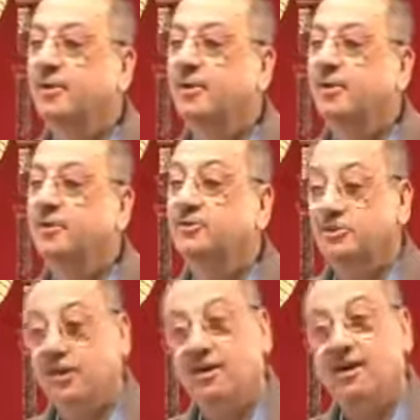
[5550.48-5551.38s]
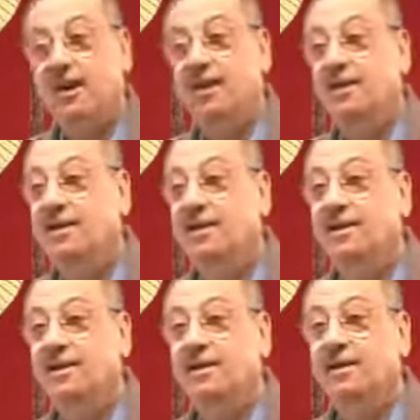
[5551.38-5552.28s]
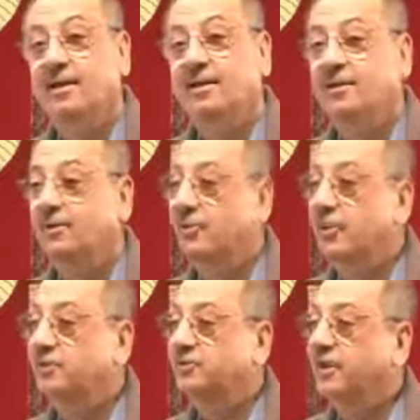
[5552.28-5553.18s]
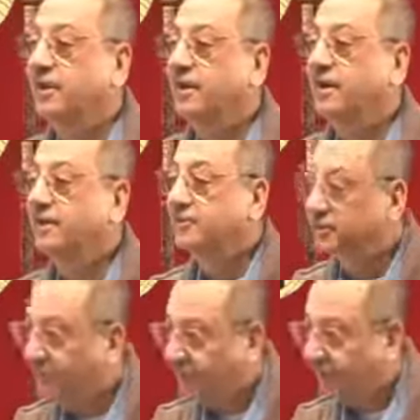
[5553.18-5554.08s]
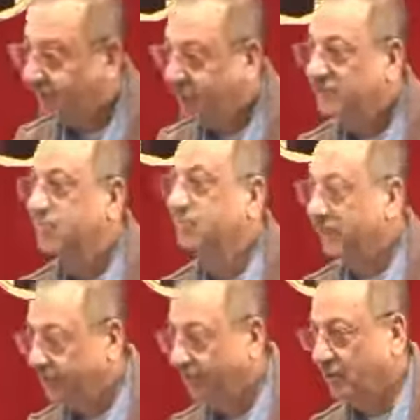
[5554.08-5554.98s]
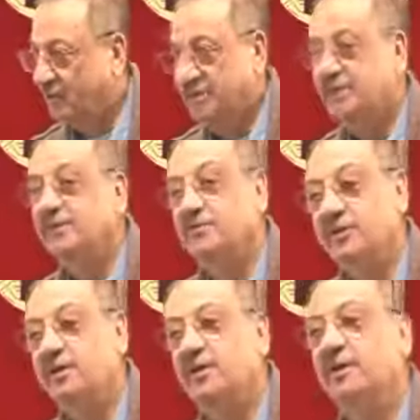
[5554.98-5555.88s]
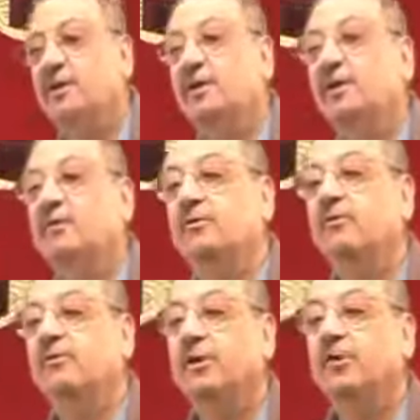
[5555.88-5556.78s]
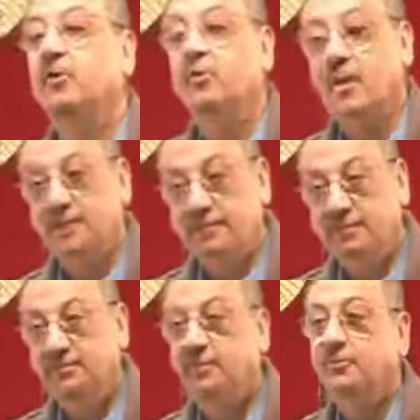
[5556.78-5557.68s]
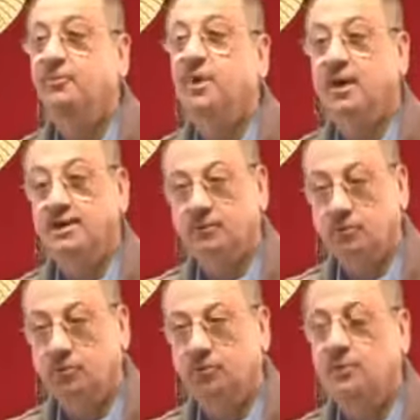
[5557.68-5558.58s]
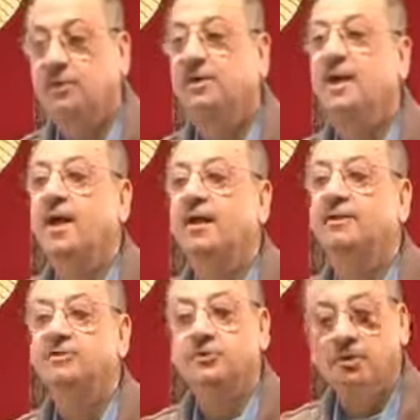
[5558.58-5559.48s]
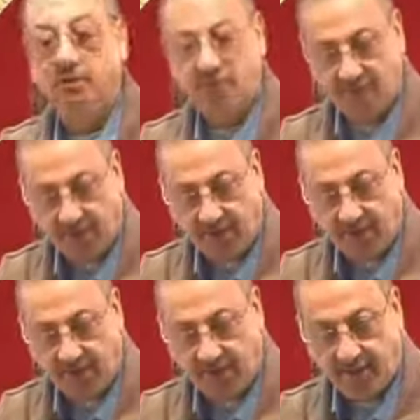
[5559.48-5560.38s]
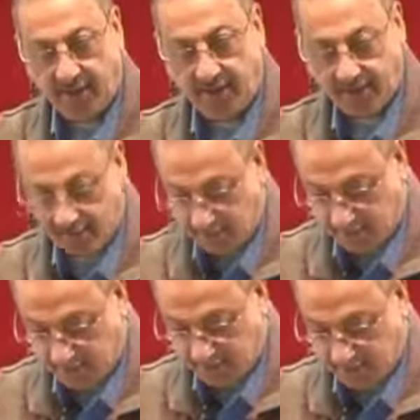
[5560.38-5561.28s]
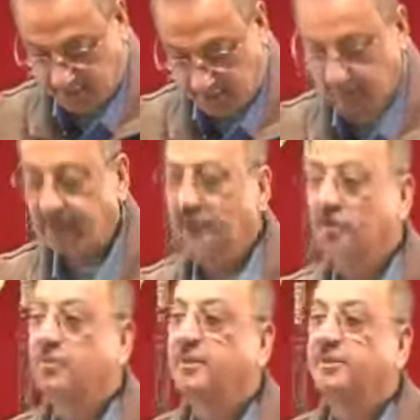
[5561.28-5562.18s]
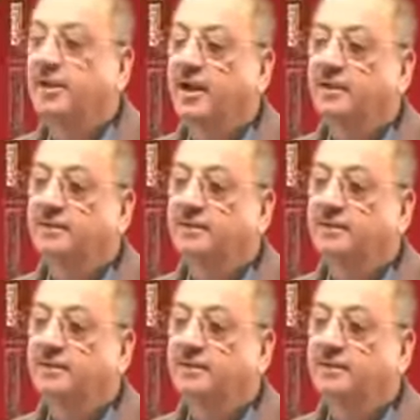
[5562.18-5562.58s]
Sirna. What is sirna? Sir is we walked. Sir, fi'lu madin, mabni ala sukun. Na is your fa'il. And a kilometrain,